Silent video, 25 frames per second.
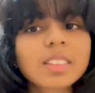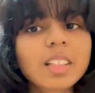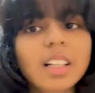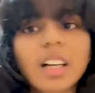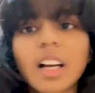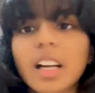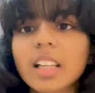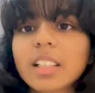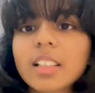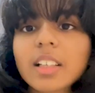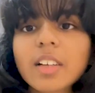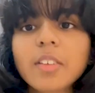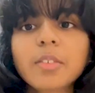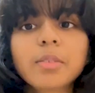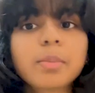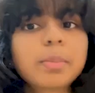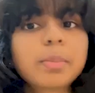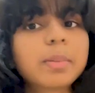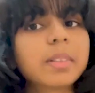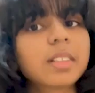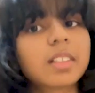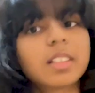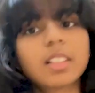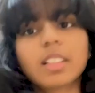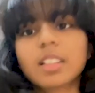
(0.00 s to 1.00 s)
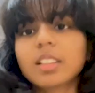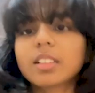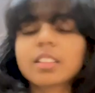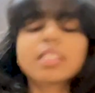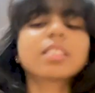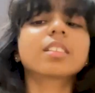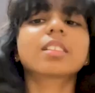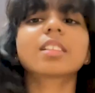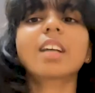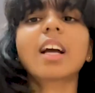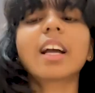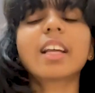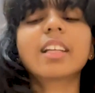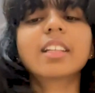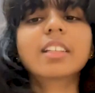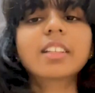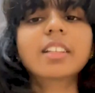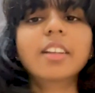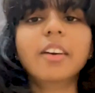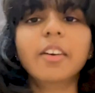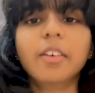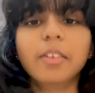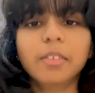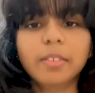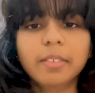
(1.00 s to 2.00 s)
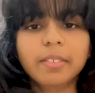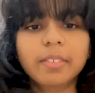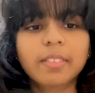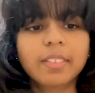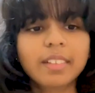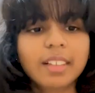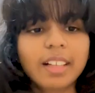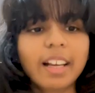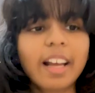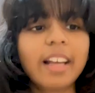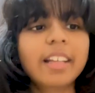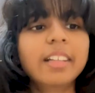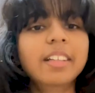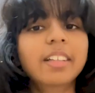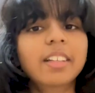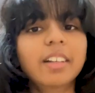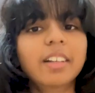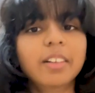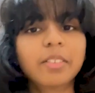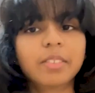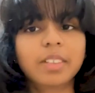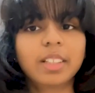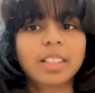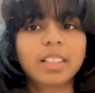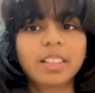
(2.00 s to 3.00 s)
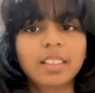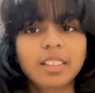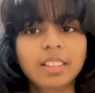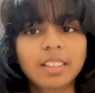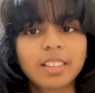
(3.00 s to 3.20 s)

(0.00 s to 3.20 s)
I love Blockets. I love it.